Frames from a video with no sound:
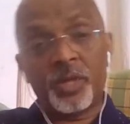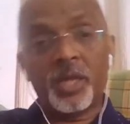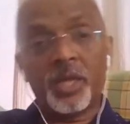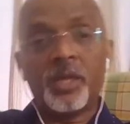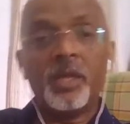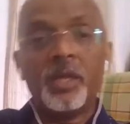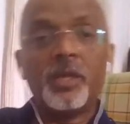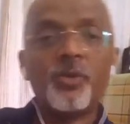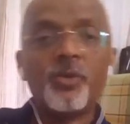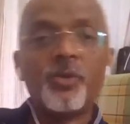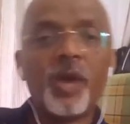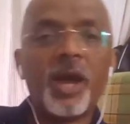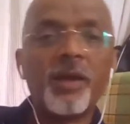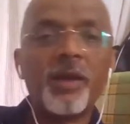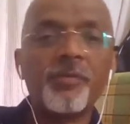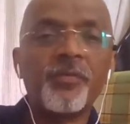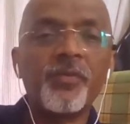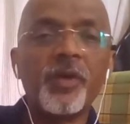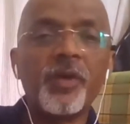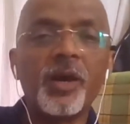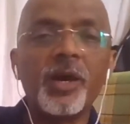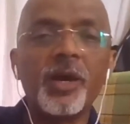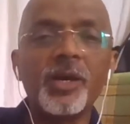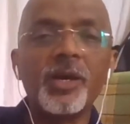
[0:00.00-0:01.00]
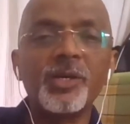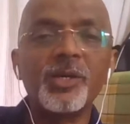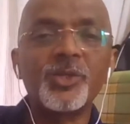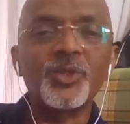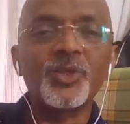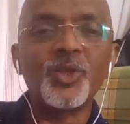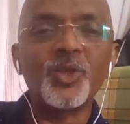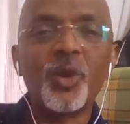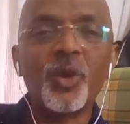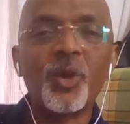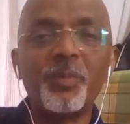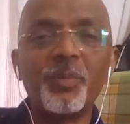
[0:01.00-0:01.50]
Today, you have
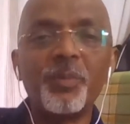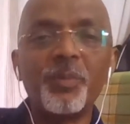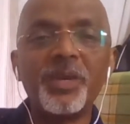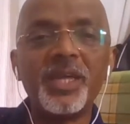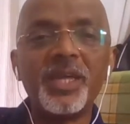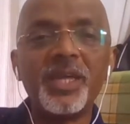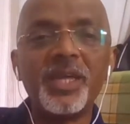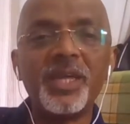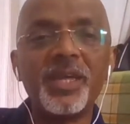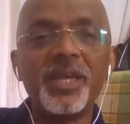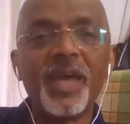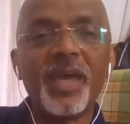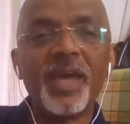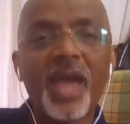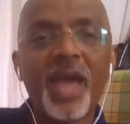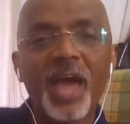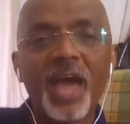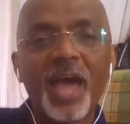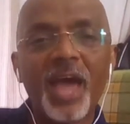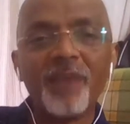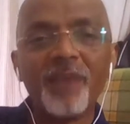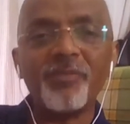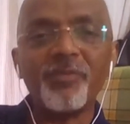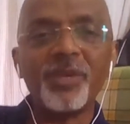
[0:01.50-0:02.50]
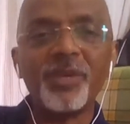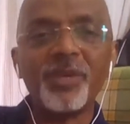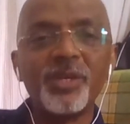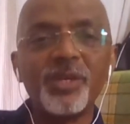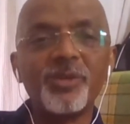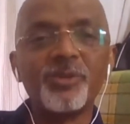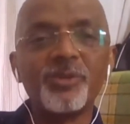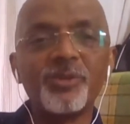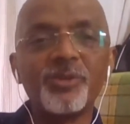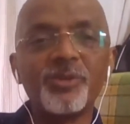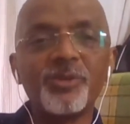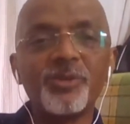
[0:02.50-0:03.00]
so many
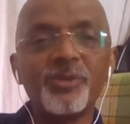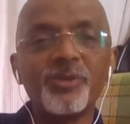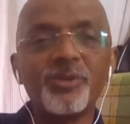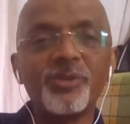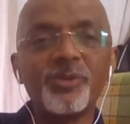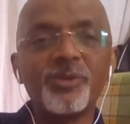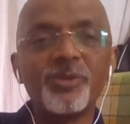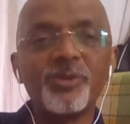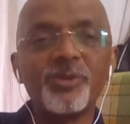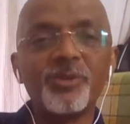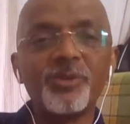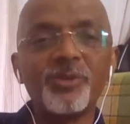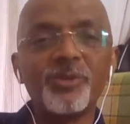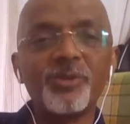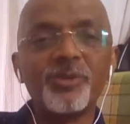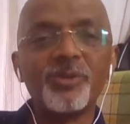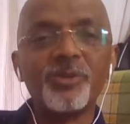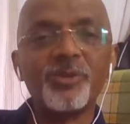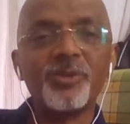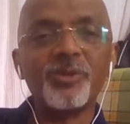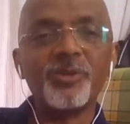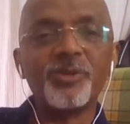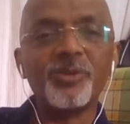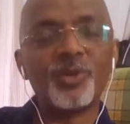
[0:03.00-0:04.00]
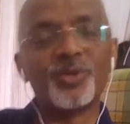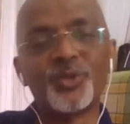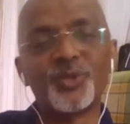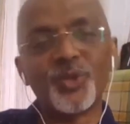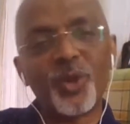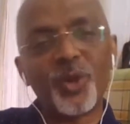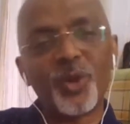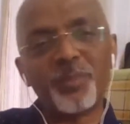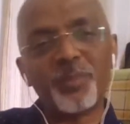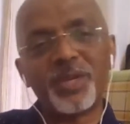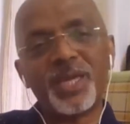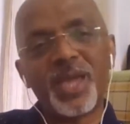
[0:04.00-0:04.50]
avenues.
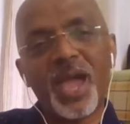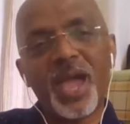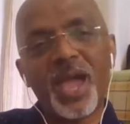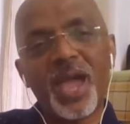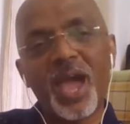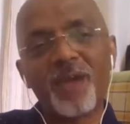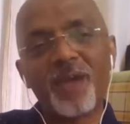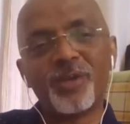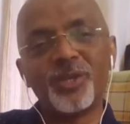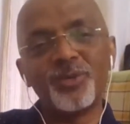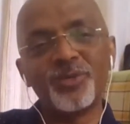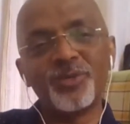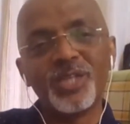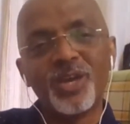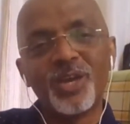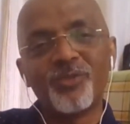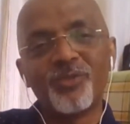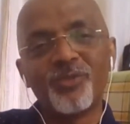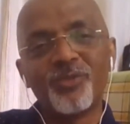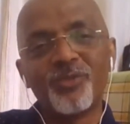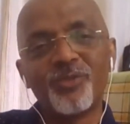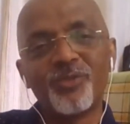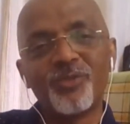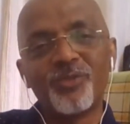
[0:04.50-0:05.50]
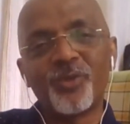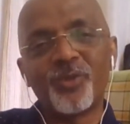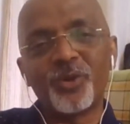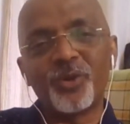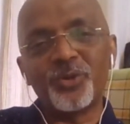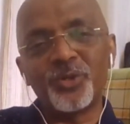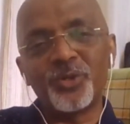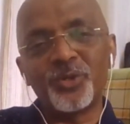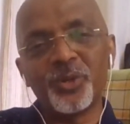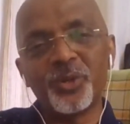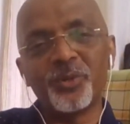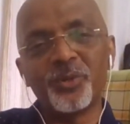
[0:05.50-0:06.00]
There's so many
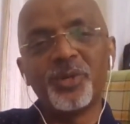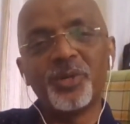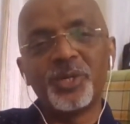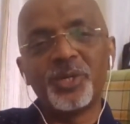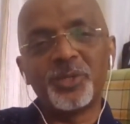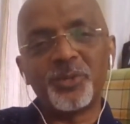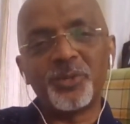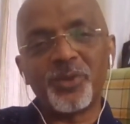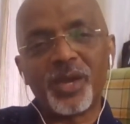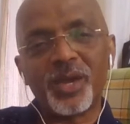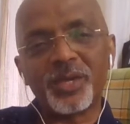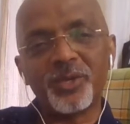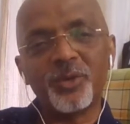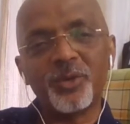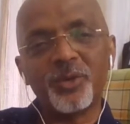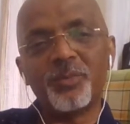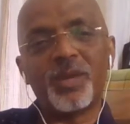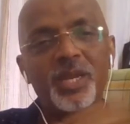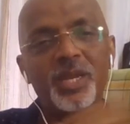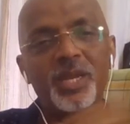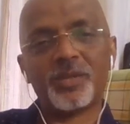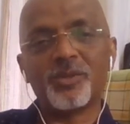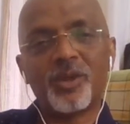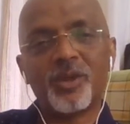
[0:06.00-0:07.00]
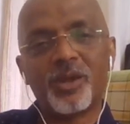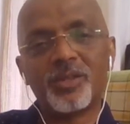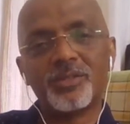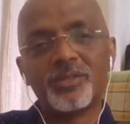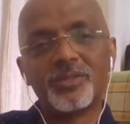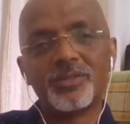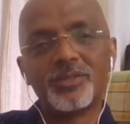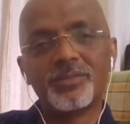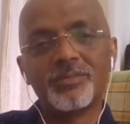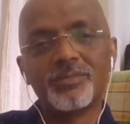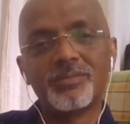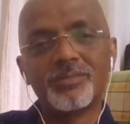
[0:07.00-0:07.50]
avenues for you to
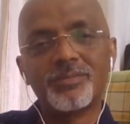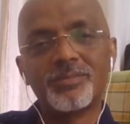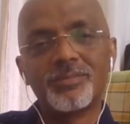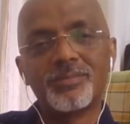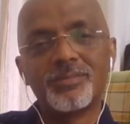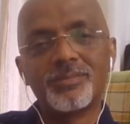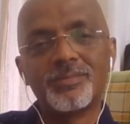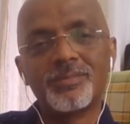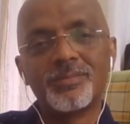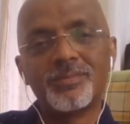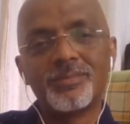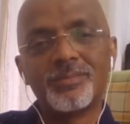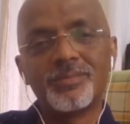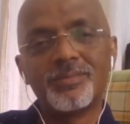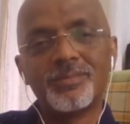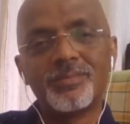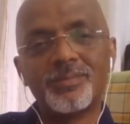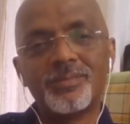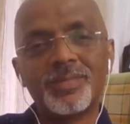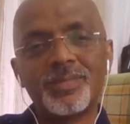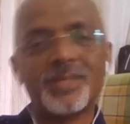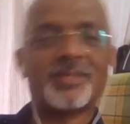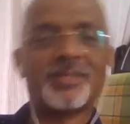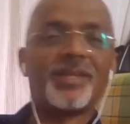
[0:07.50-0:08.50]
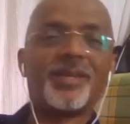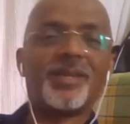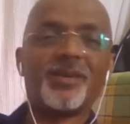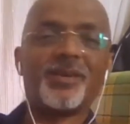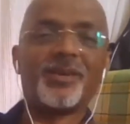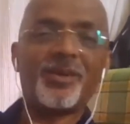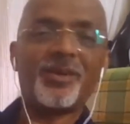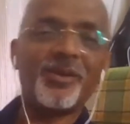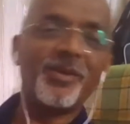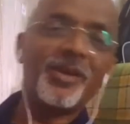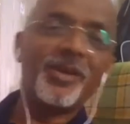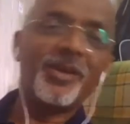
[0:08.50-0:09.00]
accumulate knowledge.
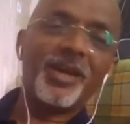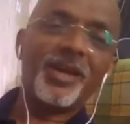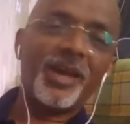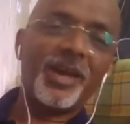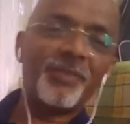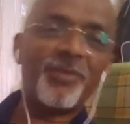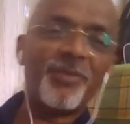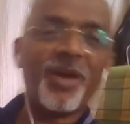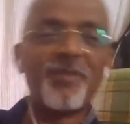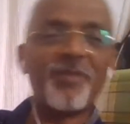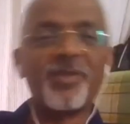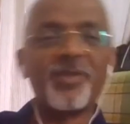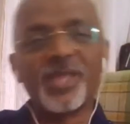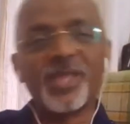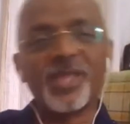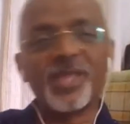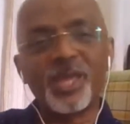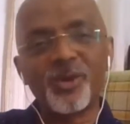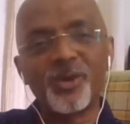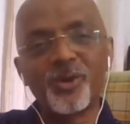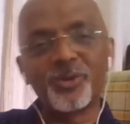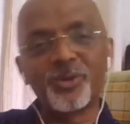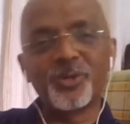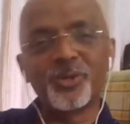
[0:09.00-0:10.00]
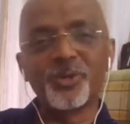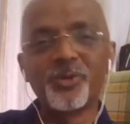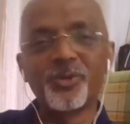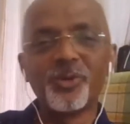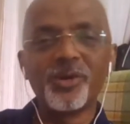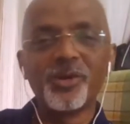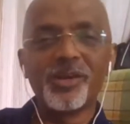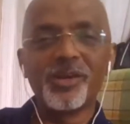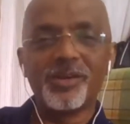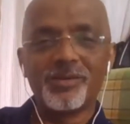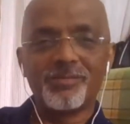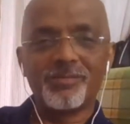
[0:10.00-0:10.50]
They say, if everything, go
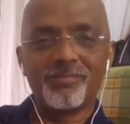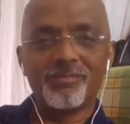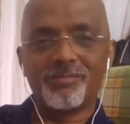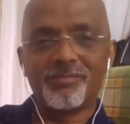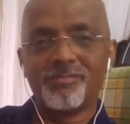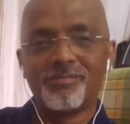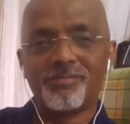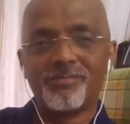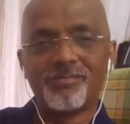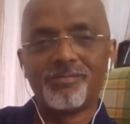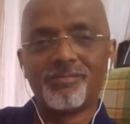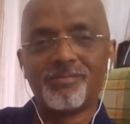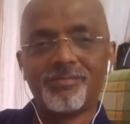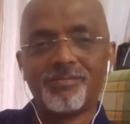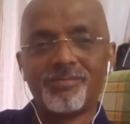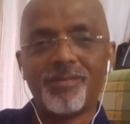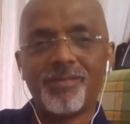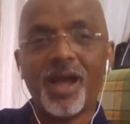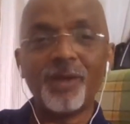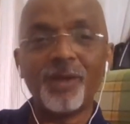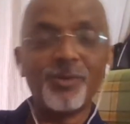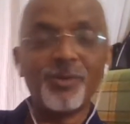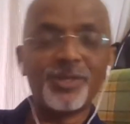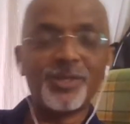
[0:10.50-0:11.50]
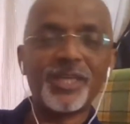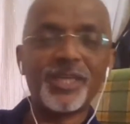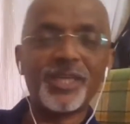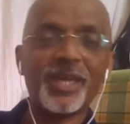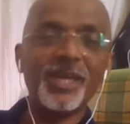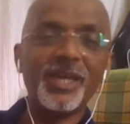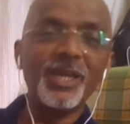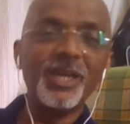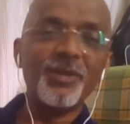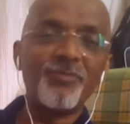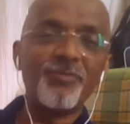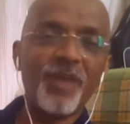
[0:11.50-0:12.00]
to Google. I would
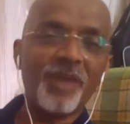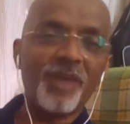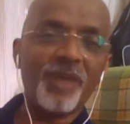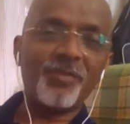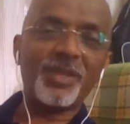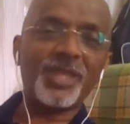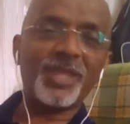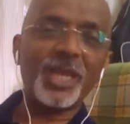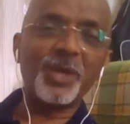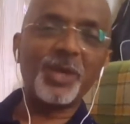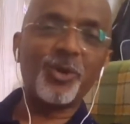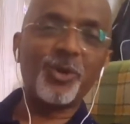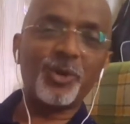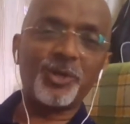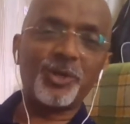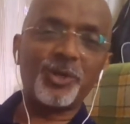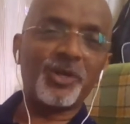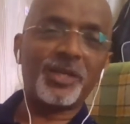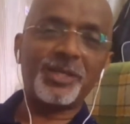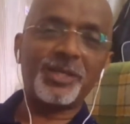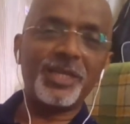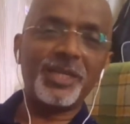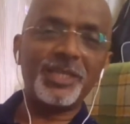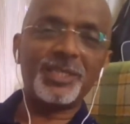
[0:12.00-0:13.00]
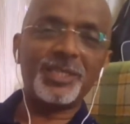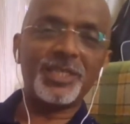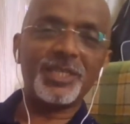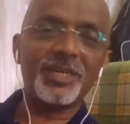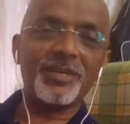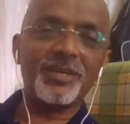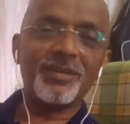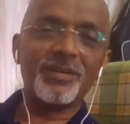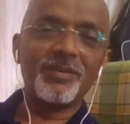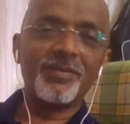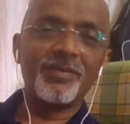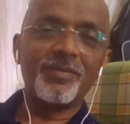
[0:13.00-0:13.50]
say, if everything, go to your
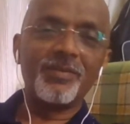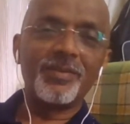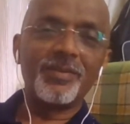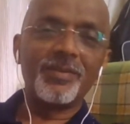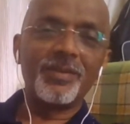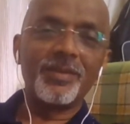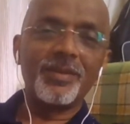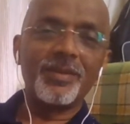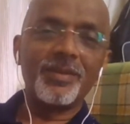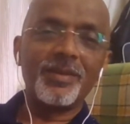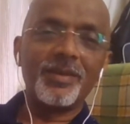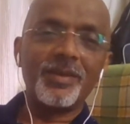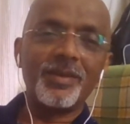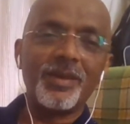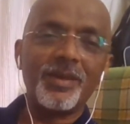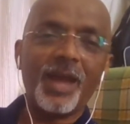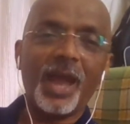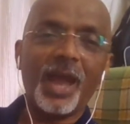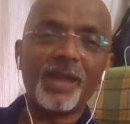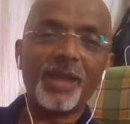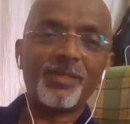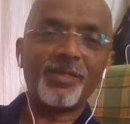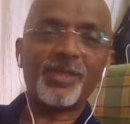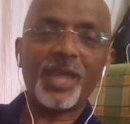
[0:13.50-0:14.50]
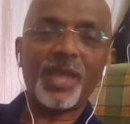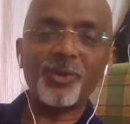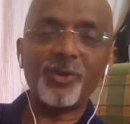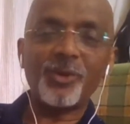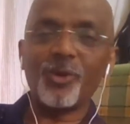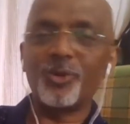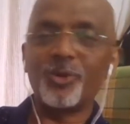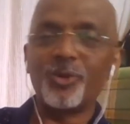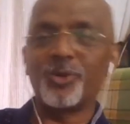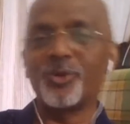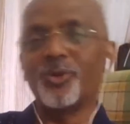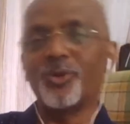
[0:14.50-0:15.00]
teacher and then
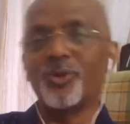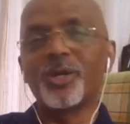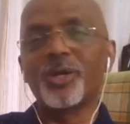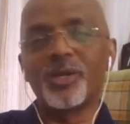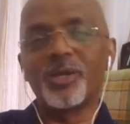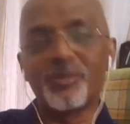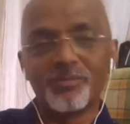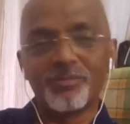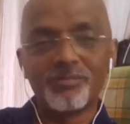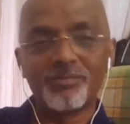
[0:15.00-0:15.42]
go to Google.